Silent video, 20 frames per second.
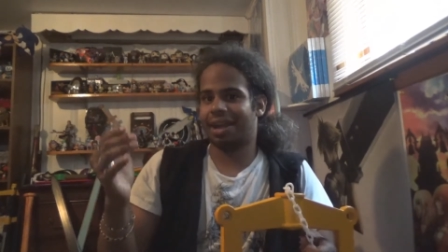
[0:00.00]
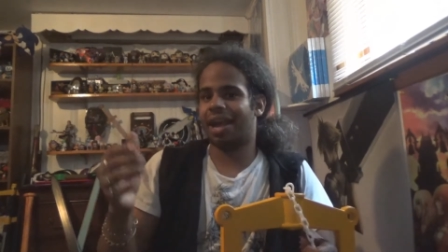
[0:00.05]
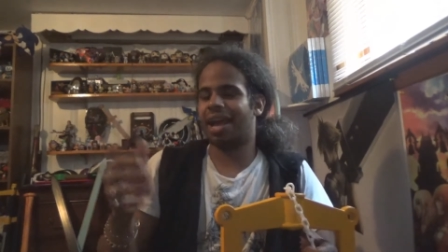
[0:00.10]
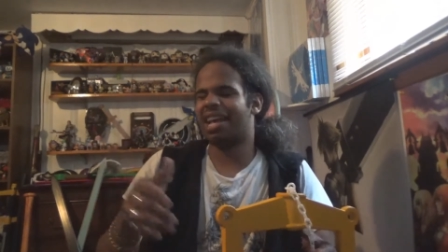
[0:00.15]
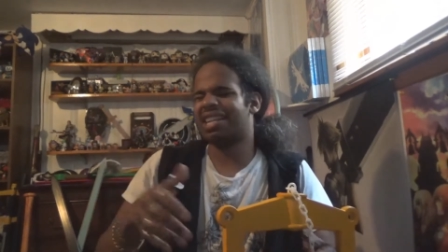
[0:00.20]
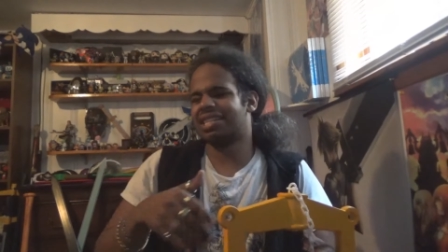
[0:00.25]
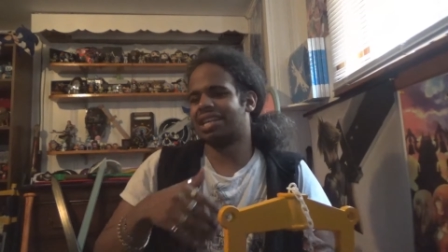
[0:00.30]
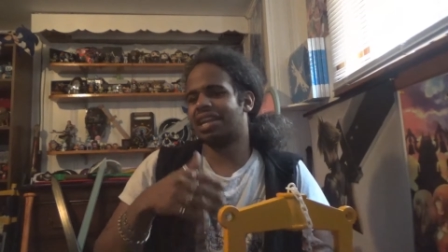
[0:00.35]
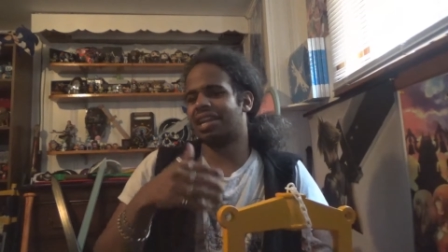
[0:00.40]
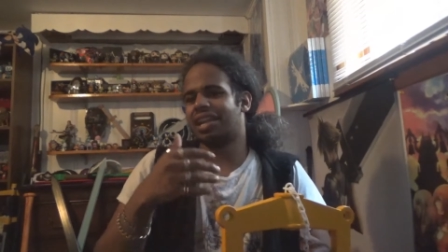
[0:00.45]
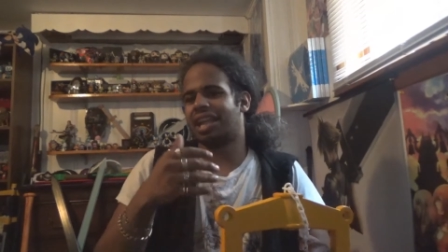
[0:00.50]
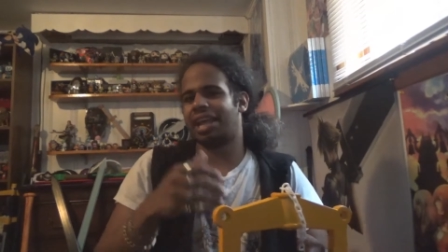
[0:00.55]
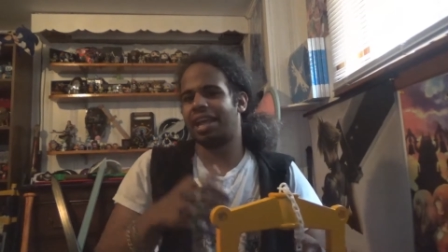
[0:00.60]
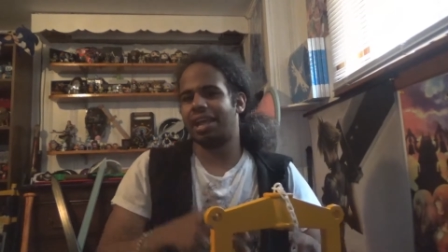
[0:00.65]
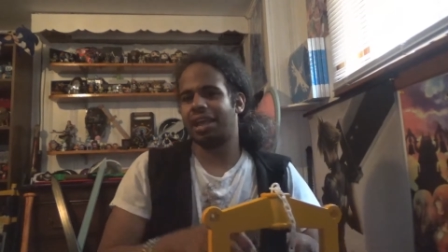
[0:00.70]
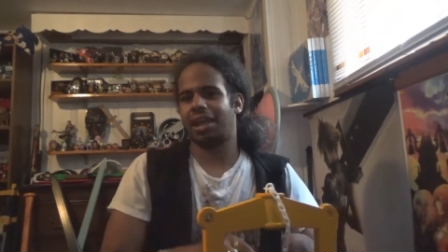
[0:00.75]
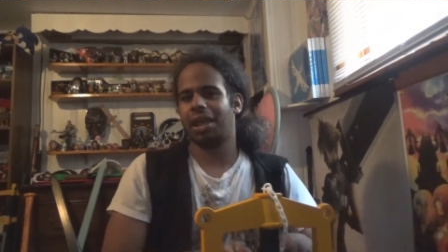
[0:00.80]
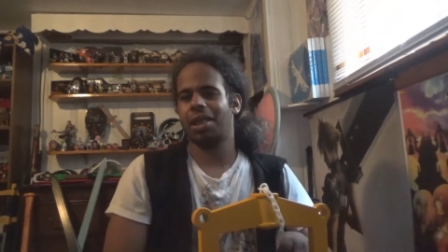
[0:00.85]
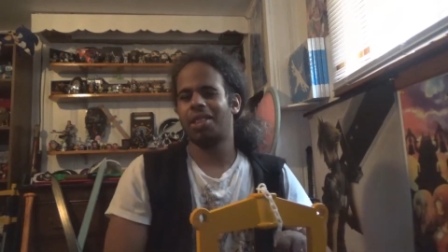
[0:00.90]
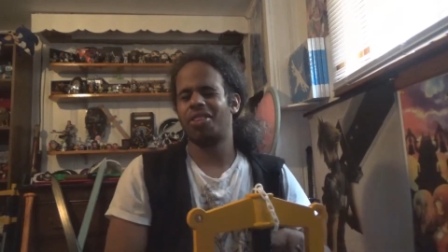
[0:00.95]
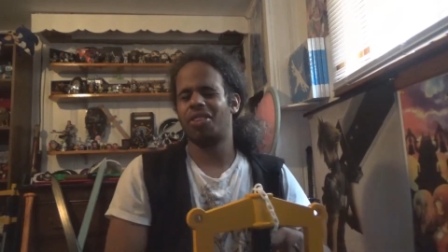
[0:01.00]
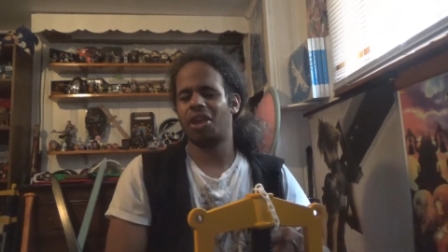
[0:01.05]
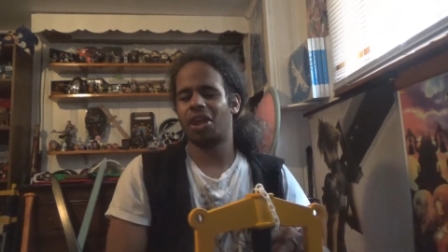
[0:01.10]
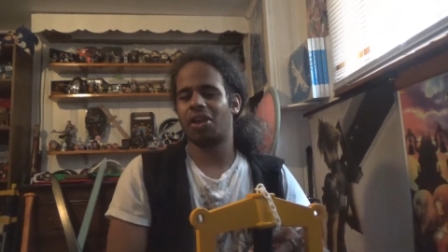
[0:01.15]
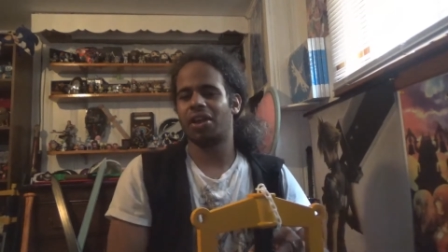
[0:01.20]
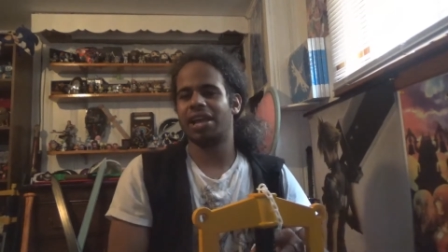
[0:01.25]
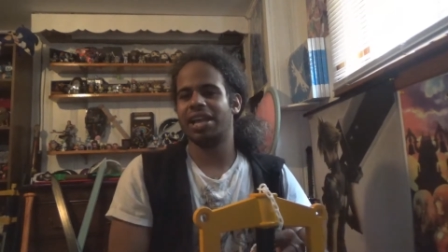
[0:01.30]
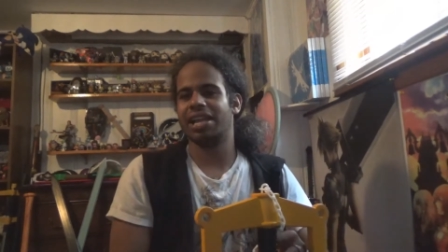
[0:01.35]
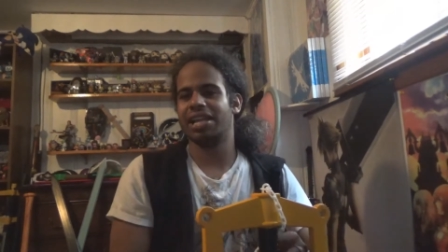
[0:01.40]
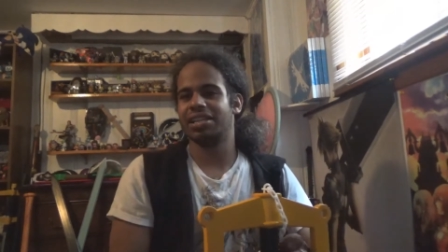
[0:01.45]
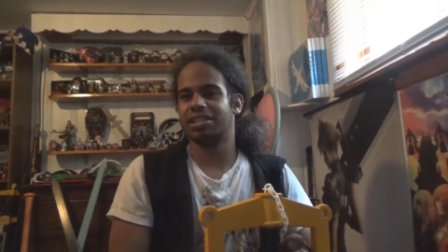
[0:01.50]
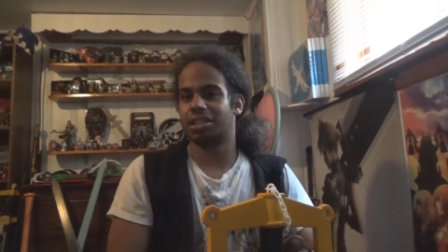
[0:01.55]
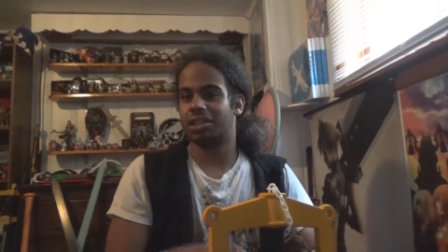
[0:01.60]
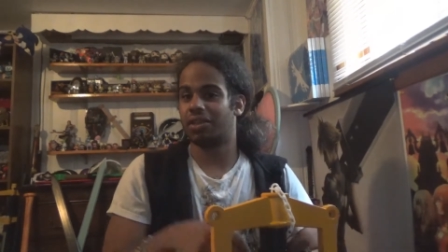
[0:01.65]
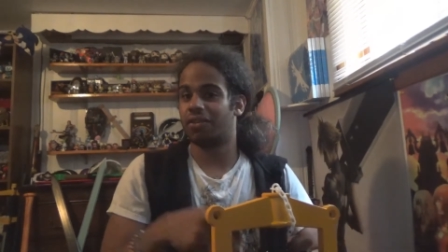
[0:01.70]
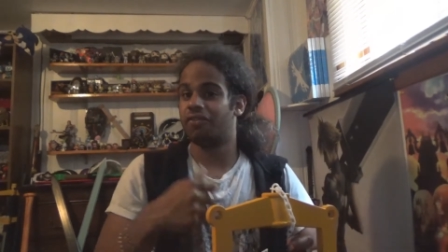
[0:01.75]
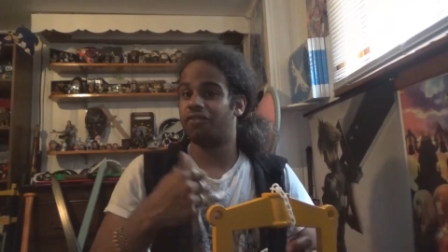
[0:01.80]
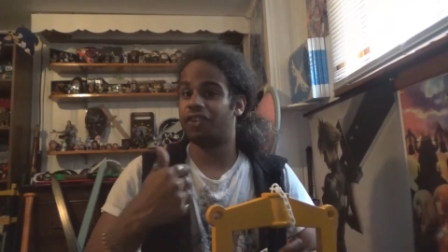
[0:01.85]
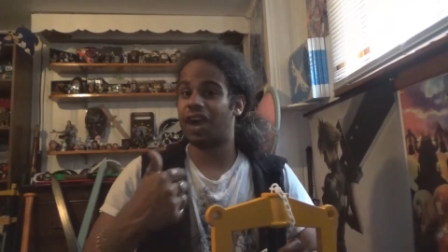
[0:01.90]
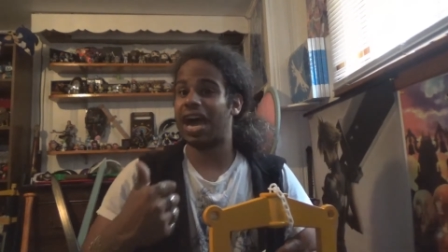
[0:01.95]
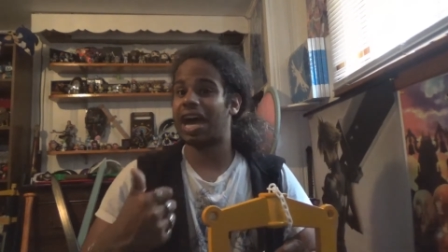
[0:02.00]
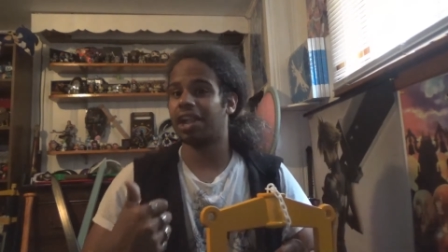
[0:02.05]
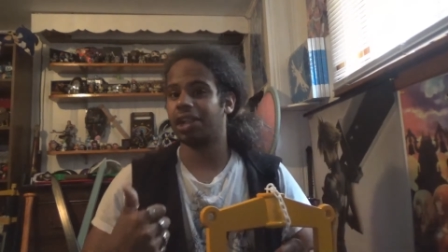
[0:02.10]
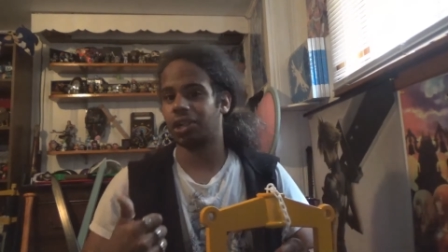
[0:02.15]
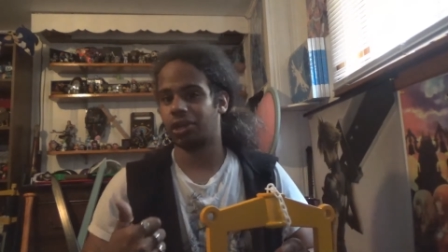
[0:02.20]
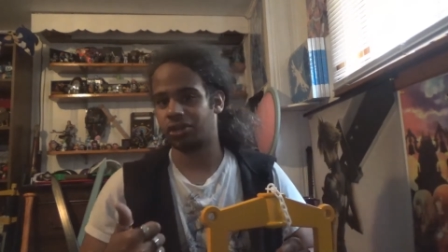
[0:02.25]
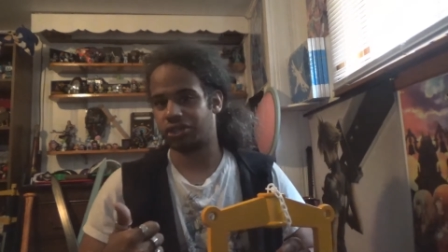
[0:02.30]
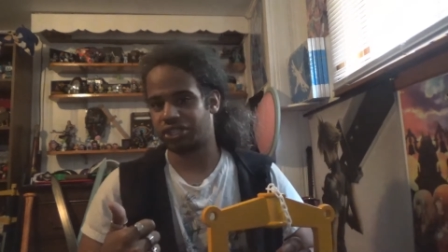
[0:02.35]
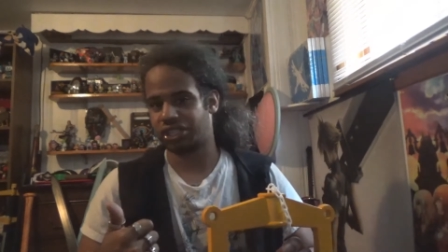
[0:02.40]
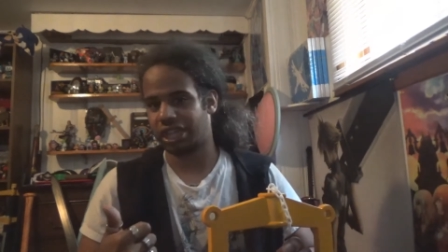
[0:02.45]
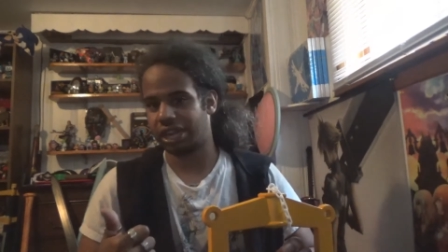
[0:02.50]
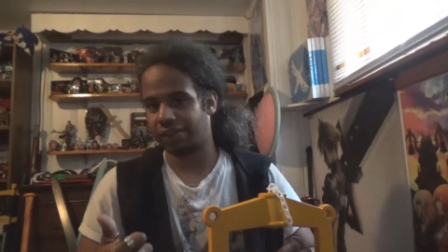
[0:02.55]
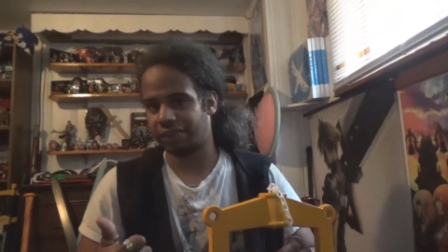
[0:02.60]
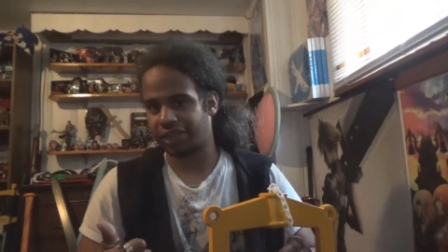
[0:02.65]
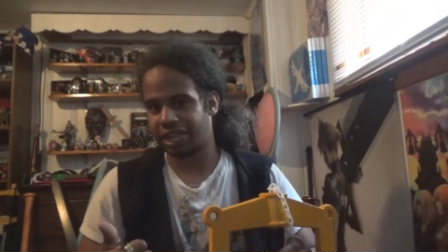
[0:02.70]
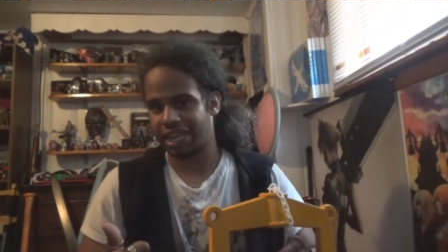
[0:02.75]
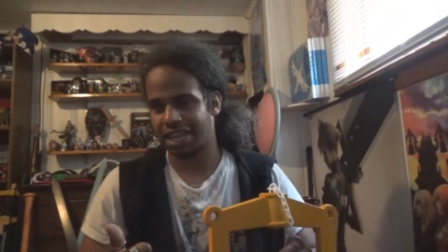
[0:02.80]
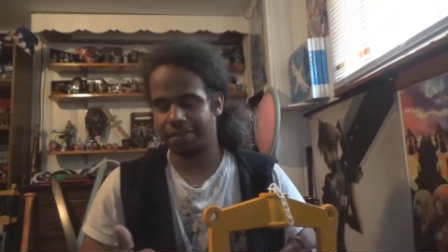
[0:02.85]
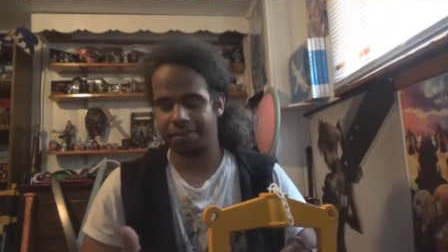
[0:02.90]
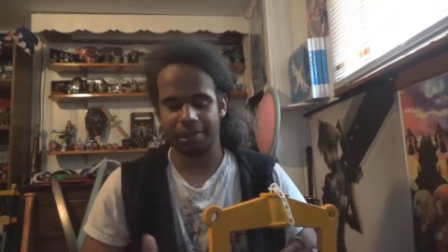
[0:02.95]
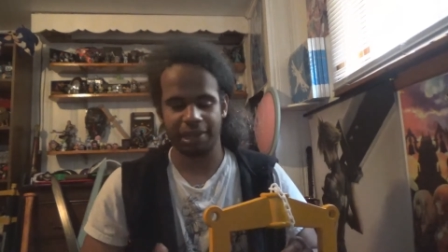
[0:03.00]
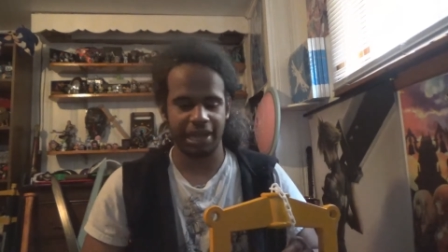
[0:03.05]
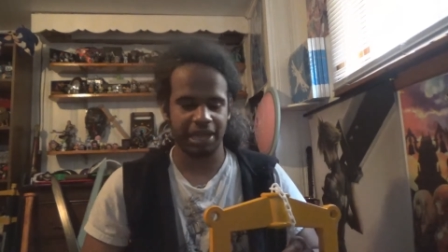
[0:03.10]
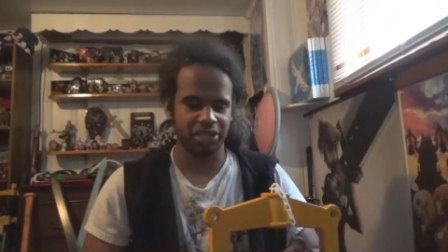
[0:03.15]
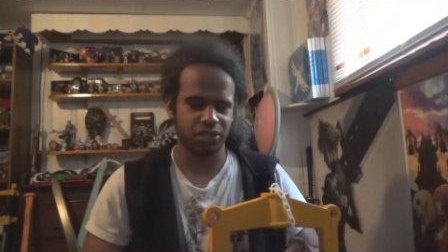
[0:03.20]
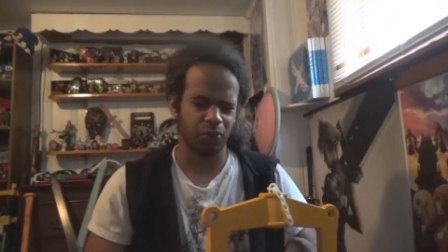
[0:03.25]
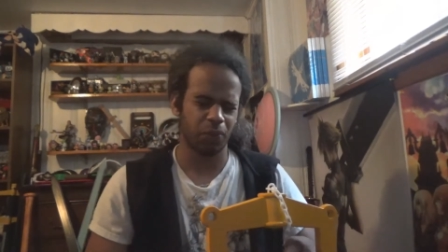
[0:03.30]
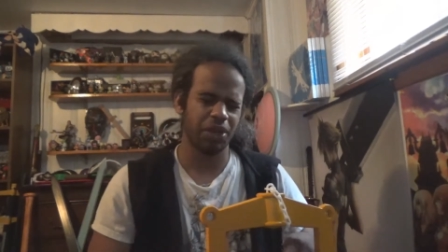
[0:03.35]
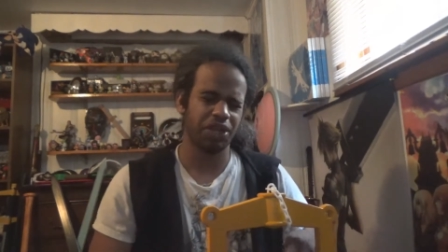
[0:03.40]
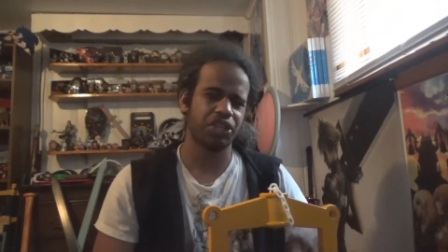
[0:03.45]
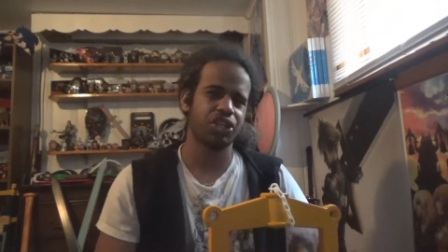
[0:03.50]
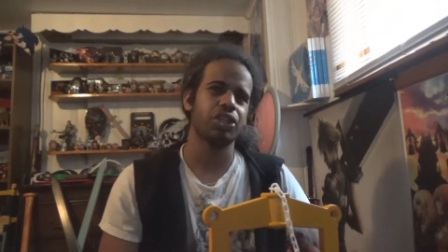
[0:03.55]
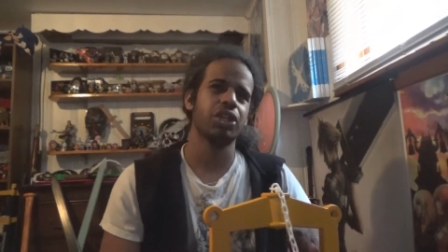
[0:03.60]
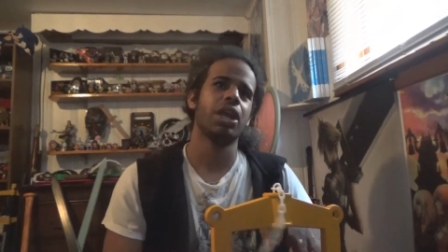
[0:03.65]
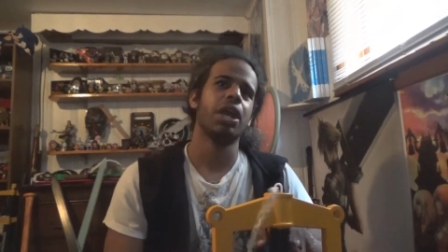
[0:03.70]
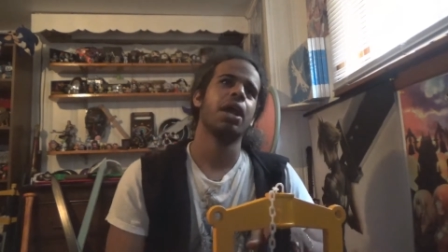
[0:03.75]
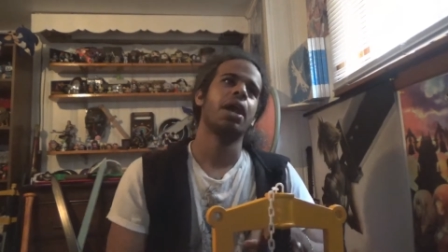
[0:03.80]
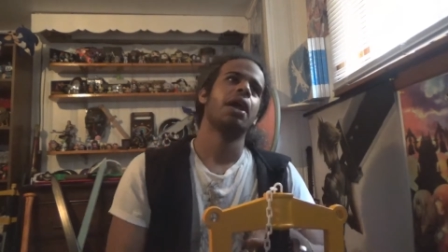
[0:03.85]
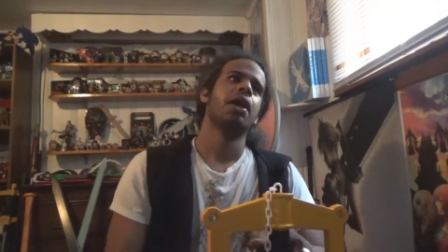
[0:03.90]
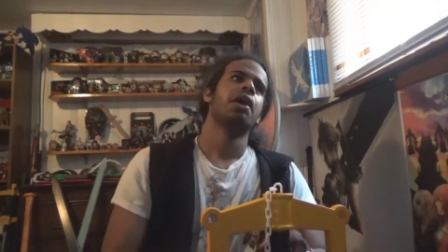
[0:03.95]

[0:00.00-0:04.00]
As in, like, there is the Valor set of Keyblades, which,